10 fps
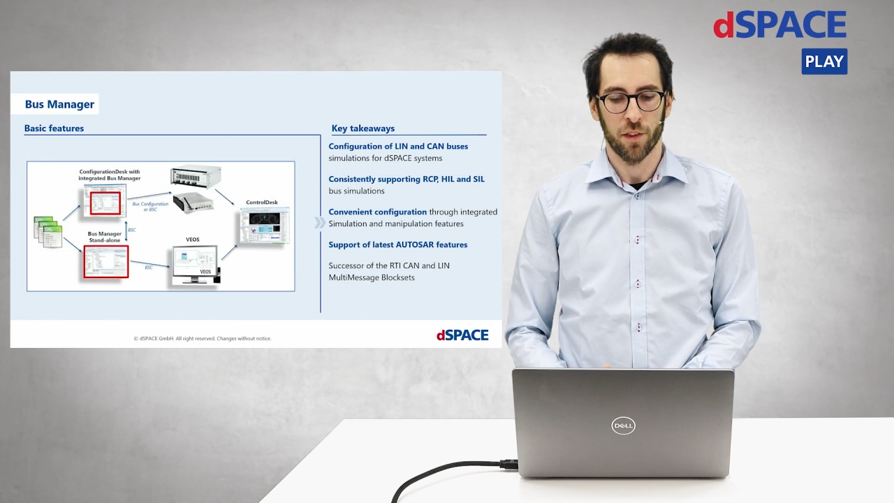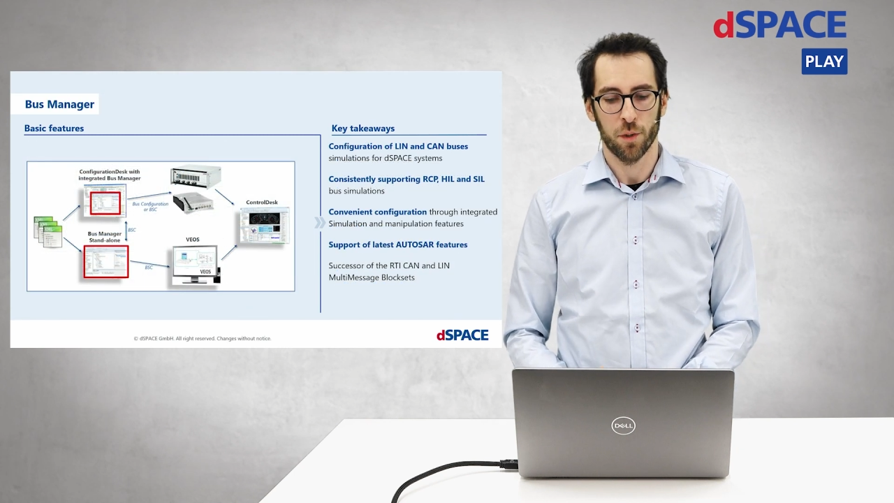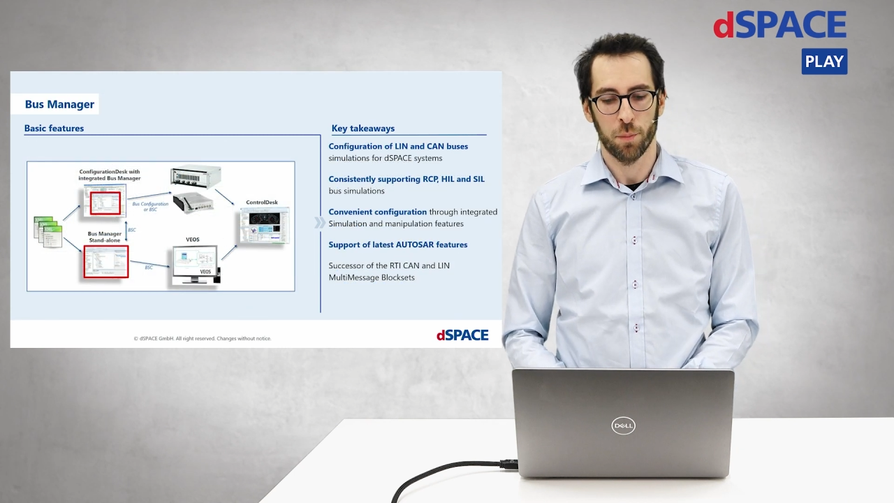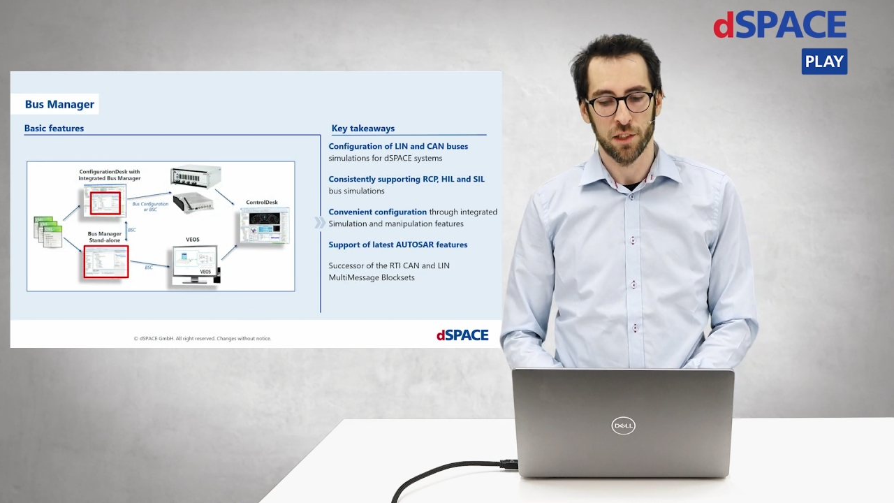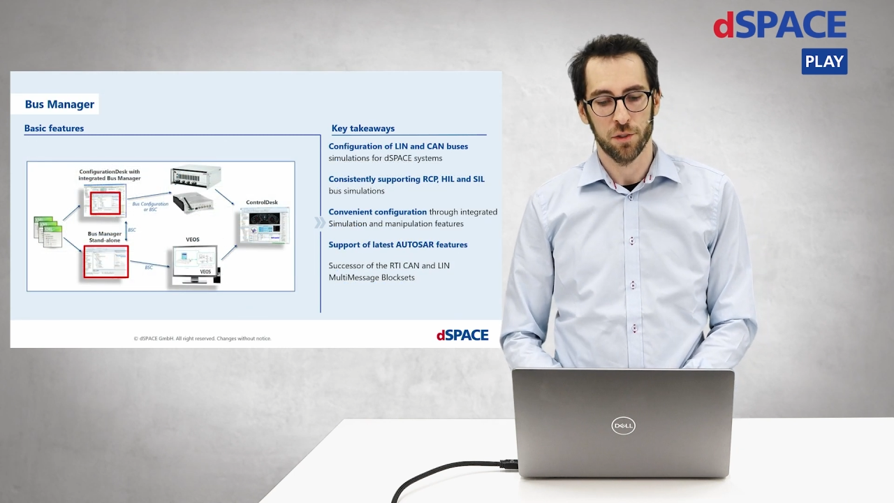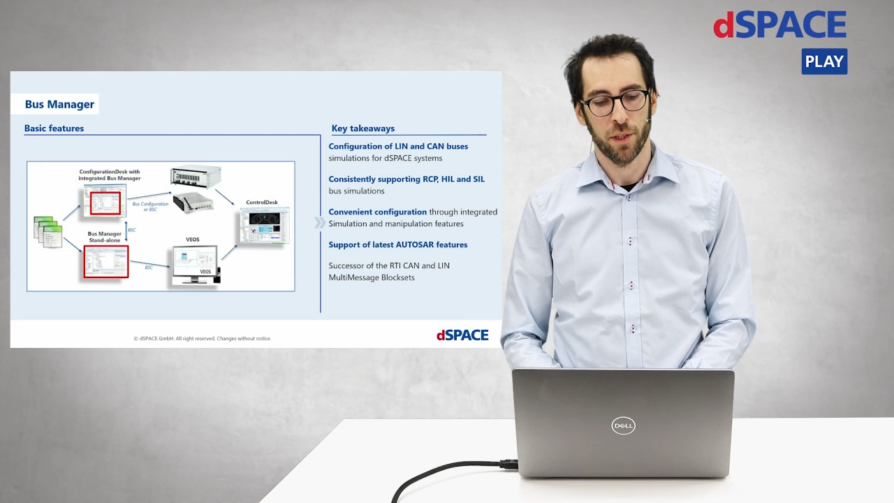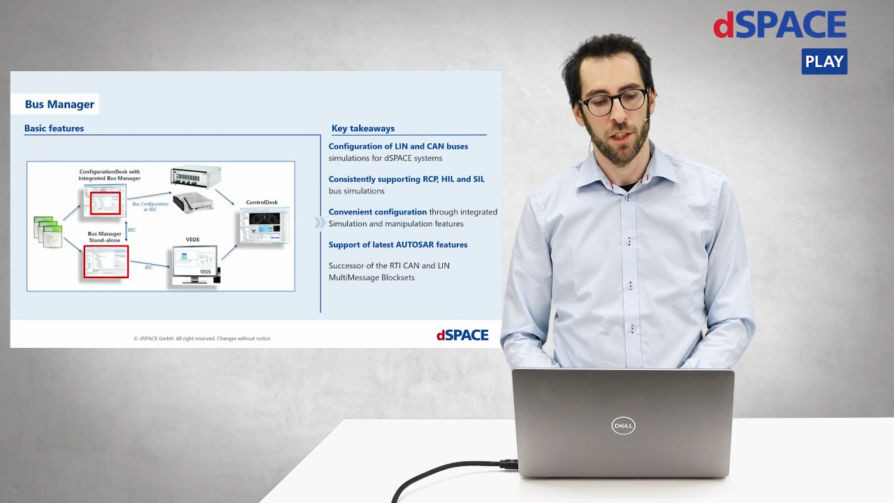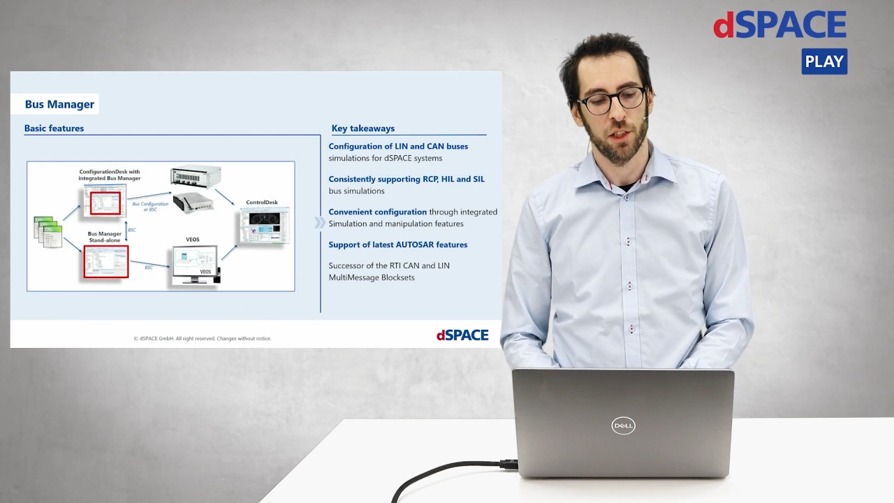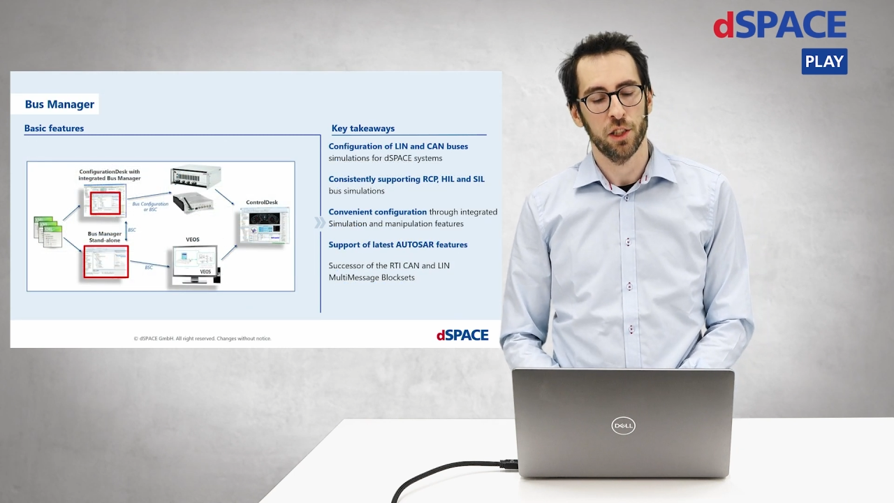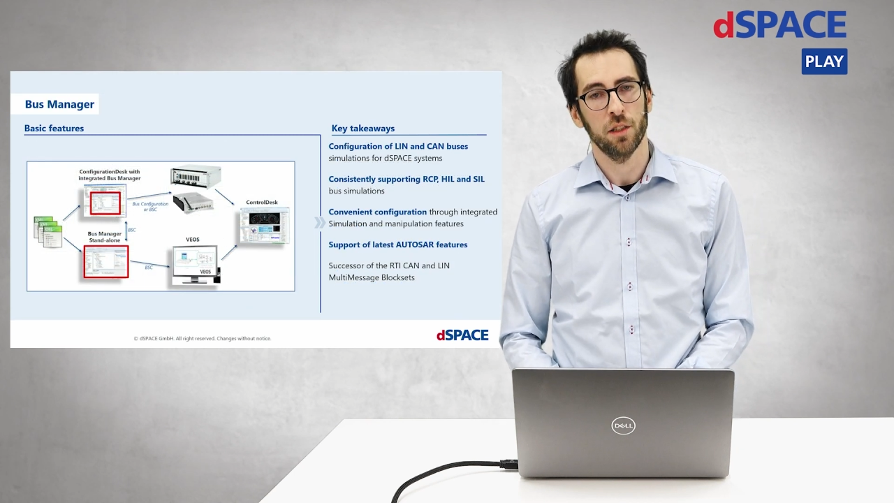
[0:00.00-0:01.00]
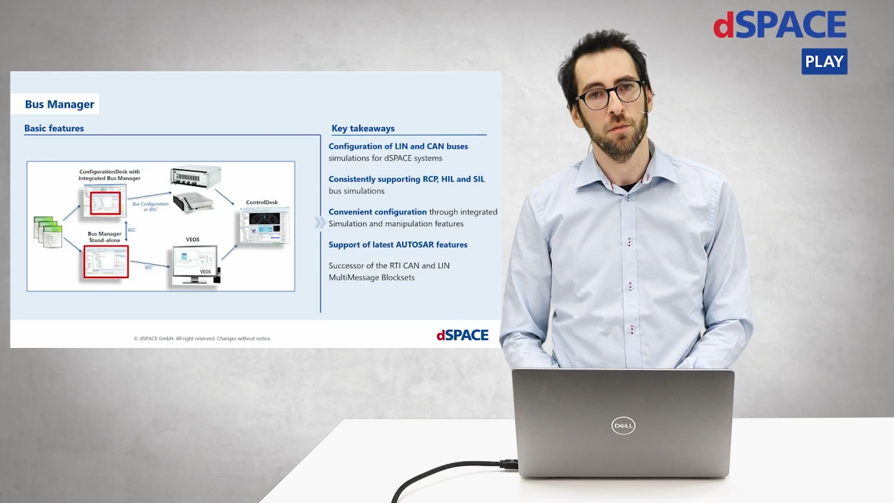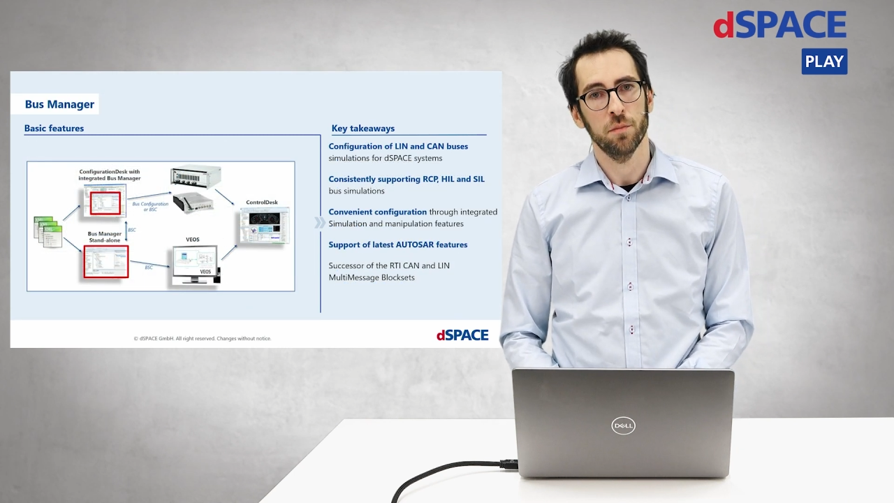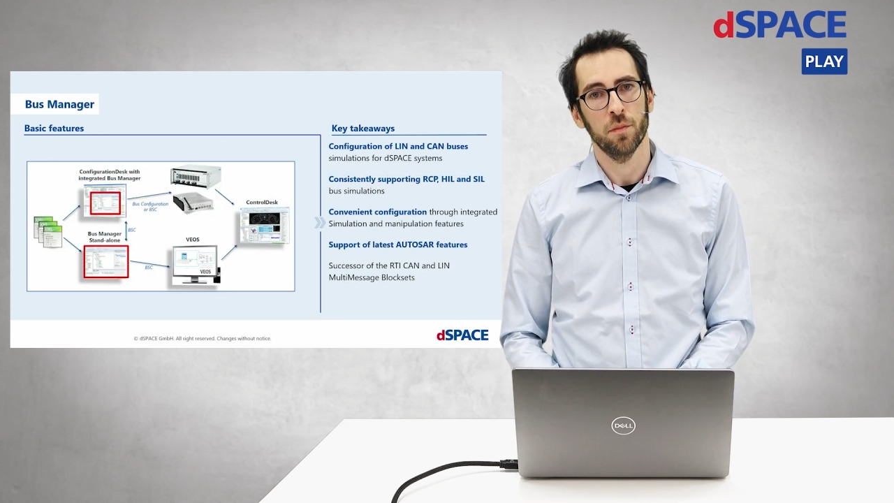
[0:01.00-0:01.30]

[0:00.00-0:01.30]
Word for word: The bus manager